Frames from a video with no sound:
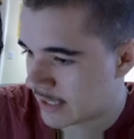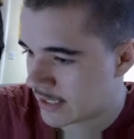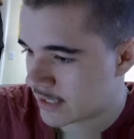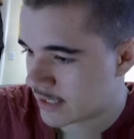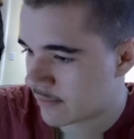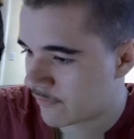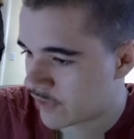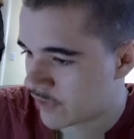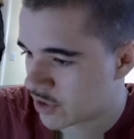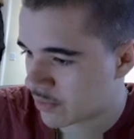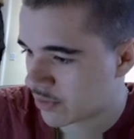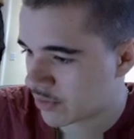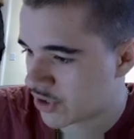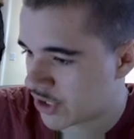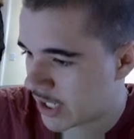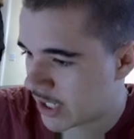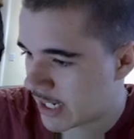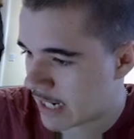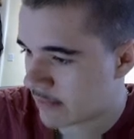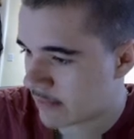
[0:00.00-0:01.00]
virtual
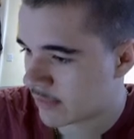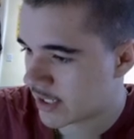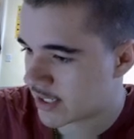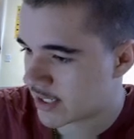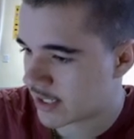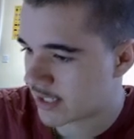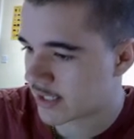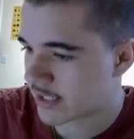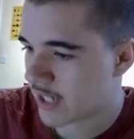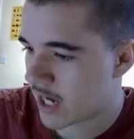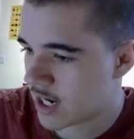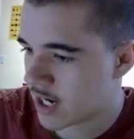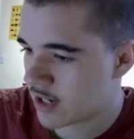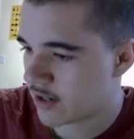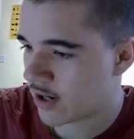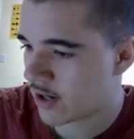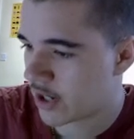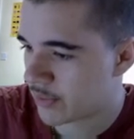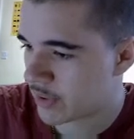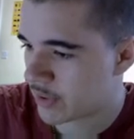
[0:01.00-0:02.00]
machine emulates an entire
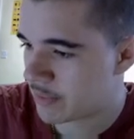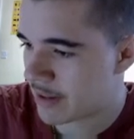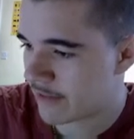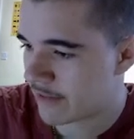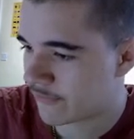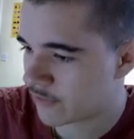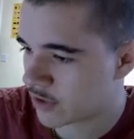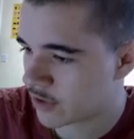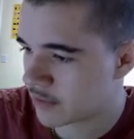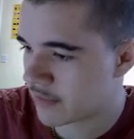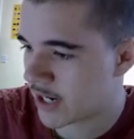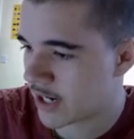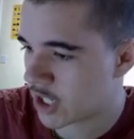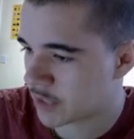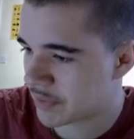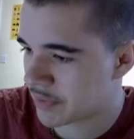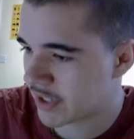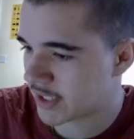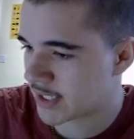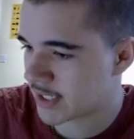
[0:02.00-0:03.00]
hardware platform and operating system